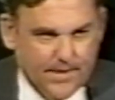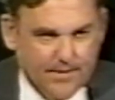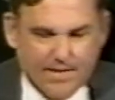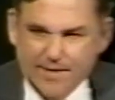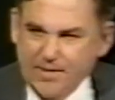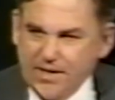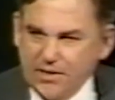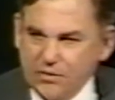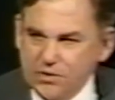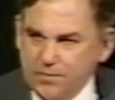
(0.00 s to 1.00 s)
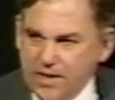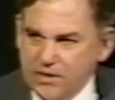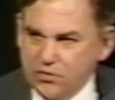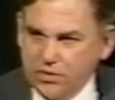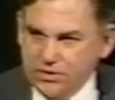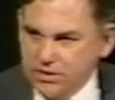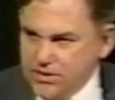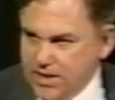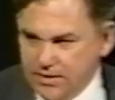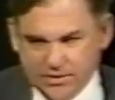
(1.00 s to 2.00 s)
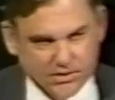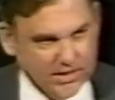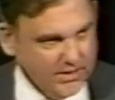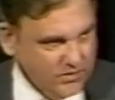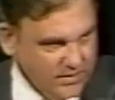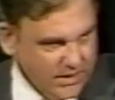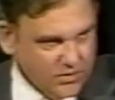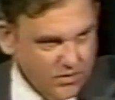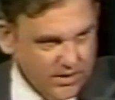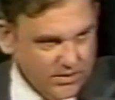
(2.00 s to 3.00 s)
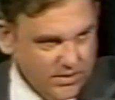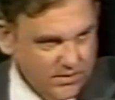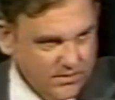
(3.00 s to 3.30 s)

My immediate response was, it's not on the schedule, next question,